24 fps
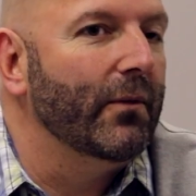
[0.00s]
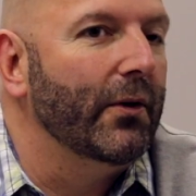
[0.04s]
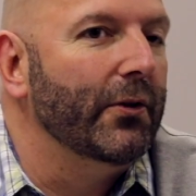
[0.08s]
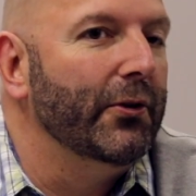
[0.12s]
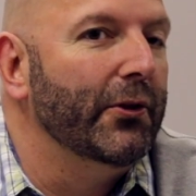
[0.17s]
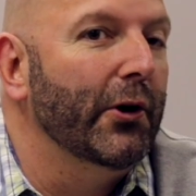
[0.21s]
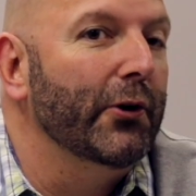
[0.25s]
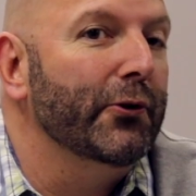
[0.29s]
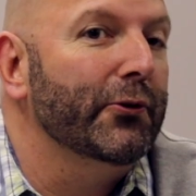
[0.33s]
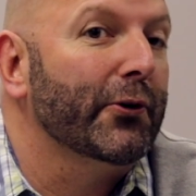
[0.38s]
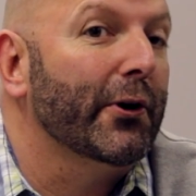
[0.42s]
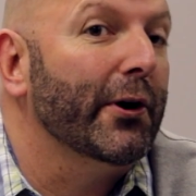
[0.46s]

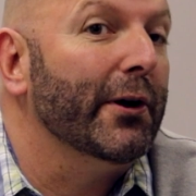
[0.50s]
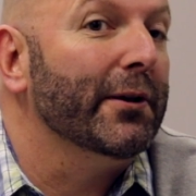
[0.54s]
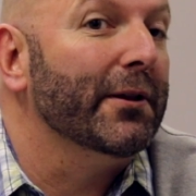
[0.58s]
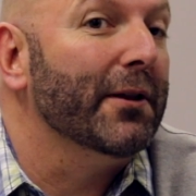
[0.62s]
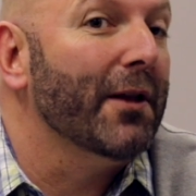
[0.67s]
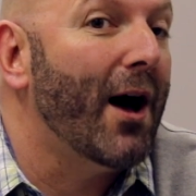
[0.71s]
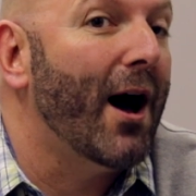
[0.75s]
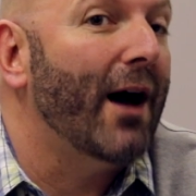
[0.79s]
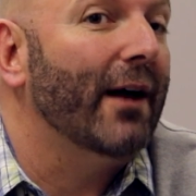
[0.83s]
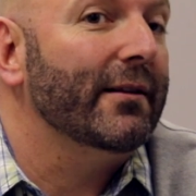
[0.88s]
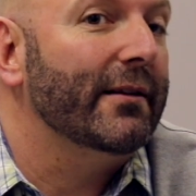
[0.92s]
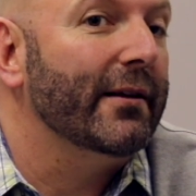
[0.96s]
those are a
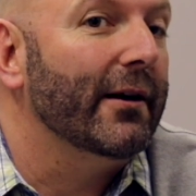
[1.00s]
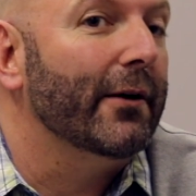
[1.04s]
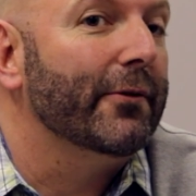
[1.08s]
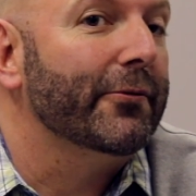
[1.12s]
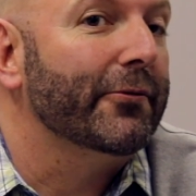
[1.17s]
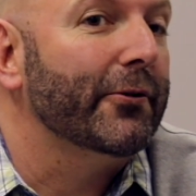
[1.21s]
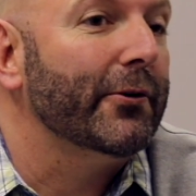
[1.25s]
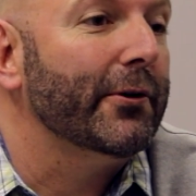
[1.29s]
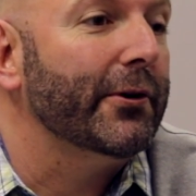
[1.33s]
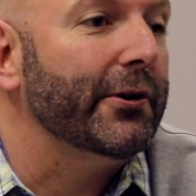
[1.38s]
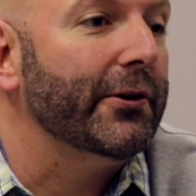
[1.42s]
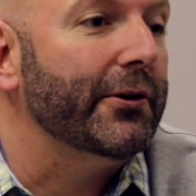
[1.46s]
lot
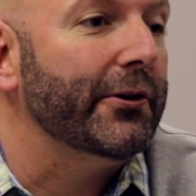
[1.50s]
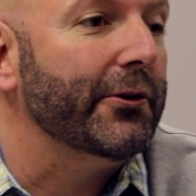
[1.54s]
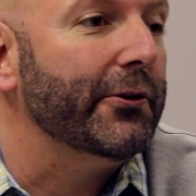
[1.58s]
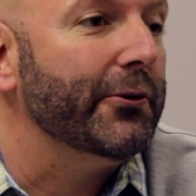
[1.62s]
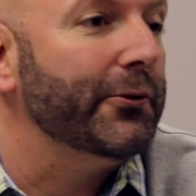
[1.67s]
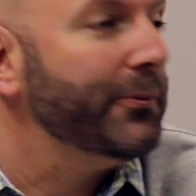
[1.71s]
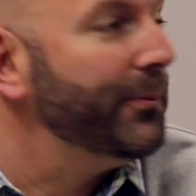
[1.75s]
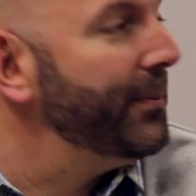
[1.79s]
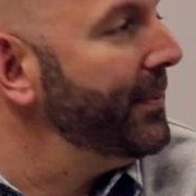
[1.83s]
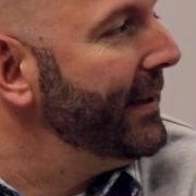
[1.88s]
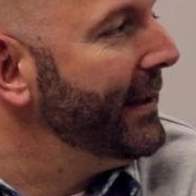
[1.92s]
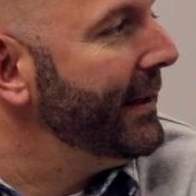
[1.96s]
tougher to
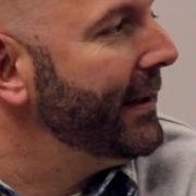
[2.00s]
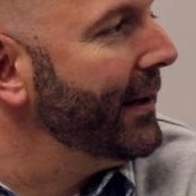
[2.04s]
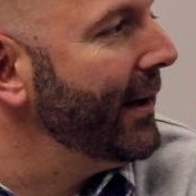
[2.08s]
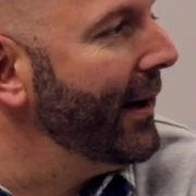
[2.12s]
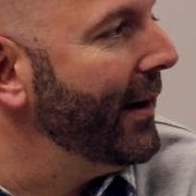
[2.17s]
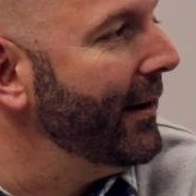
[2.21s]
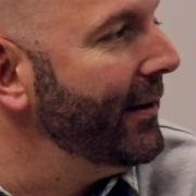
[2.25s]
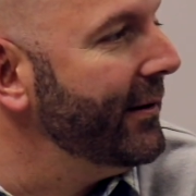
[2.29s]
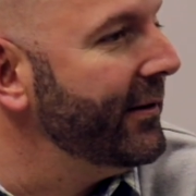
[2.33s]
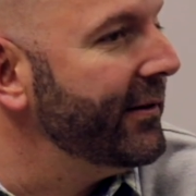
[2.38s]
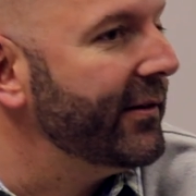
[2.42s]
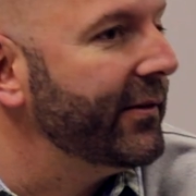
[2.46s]
do
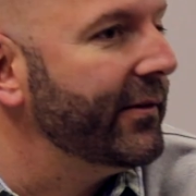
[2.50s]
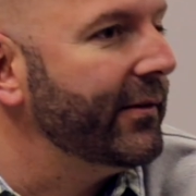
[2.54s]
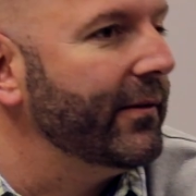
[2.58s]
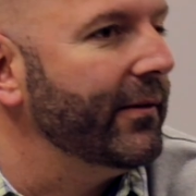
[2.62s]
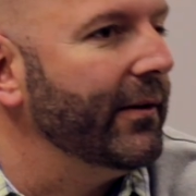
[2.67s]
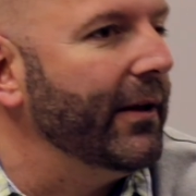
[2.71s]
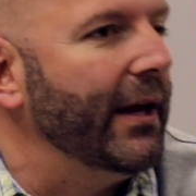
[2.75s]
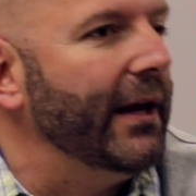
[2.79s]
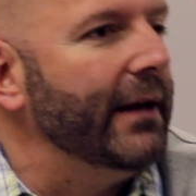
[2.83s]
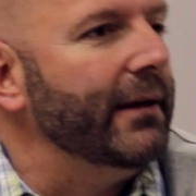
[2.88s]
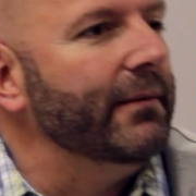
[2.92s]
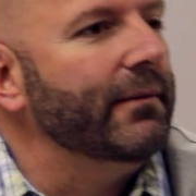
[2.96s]
because
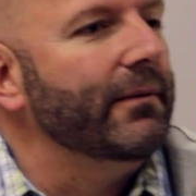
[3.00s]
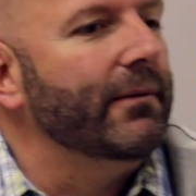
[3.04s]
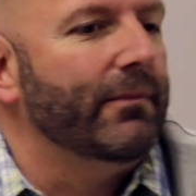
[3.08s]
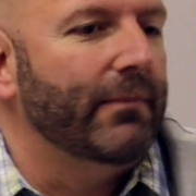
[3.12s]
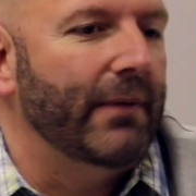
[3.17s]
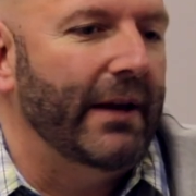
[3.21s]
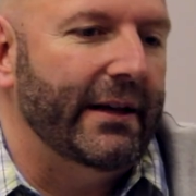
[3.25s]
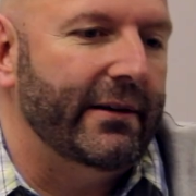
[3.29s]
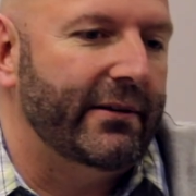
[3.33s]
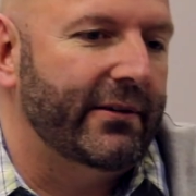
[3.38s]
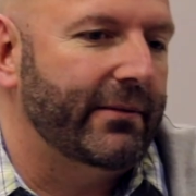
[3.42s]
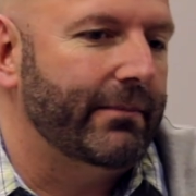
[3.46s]

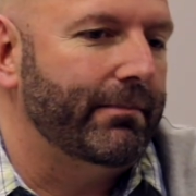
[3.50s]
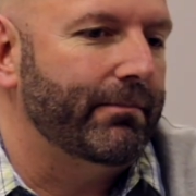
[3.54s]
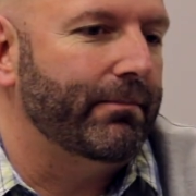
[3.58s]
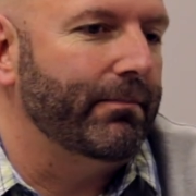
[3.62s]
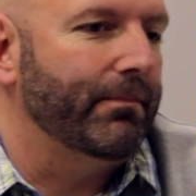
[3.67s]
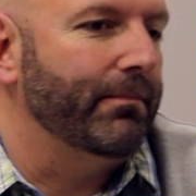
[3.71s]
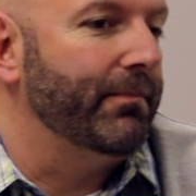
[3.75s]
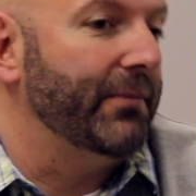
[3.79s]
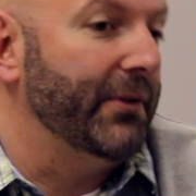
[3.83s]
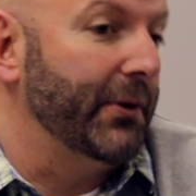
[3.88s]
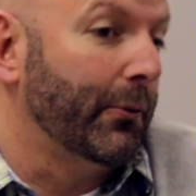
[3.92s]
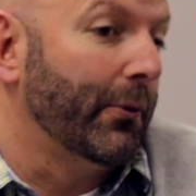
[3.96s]
it's
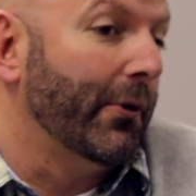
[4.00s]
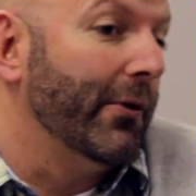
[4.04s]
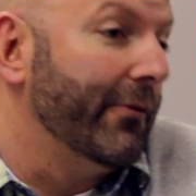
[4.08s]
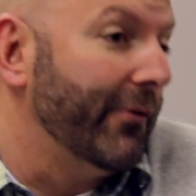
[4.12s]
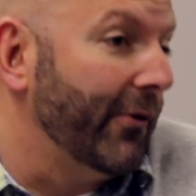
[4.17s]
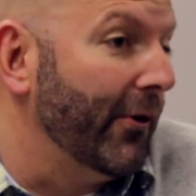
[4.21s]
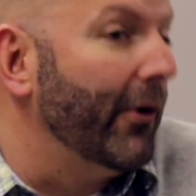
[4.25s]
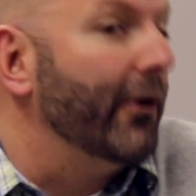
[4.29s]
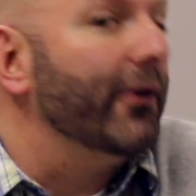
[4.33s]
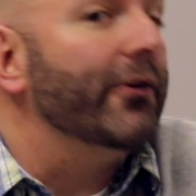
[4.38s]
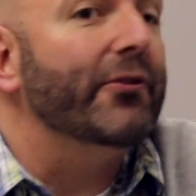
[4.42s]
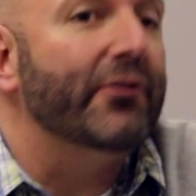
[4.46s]
the
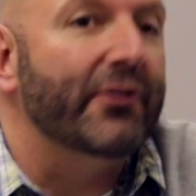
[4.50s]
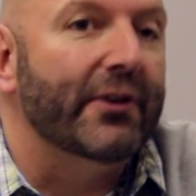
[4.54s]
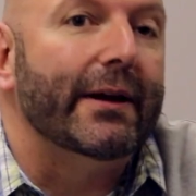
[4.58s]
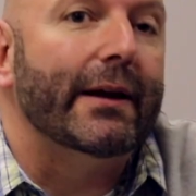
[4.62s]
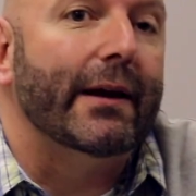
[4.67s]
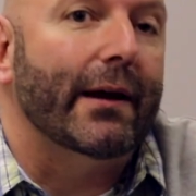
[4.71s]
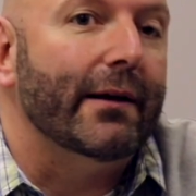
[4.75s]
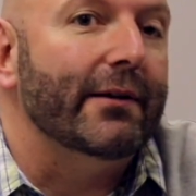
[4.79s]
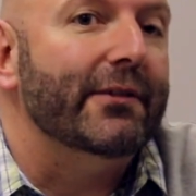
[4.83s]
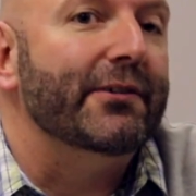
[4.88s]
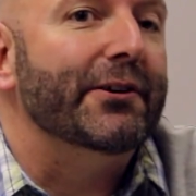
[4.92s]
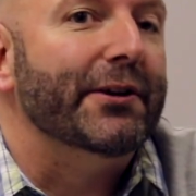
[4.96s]
reverse, in
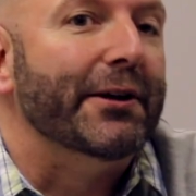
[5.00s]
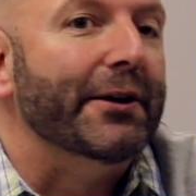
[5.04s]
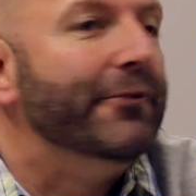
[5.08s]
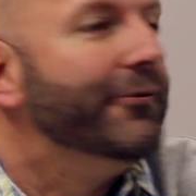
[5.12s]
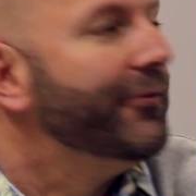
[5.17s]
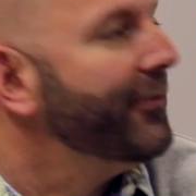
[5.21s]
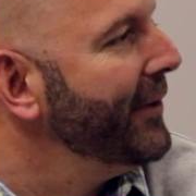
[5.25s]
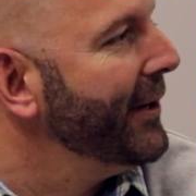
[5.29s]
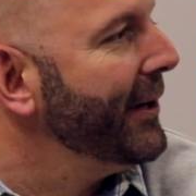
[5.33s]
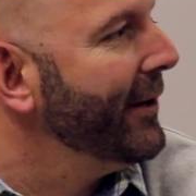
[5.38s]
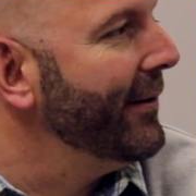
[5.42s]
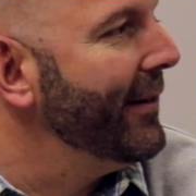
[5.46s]
case you didn't
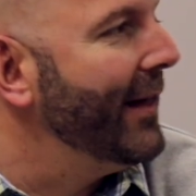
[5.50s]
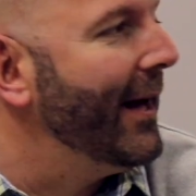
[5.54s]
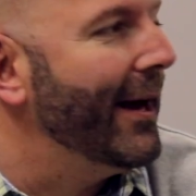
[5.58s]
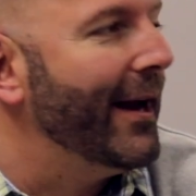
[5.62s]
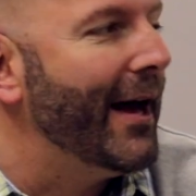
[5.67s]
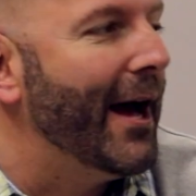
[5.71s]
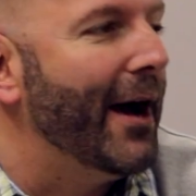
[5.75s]
figure that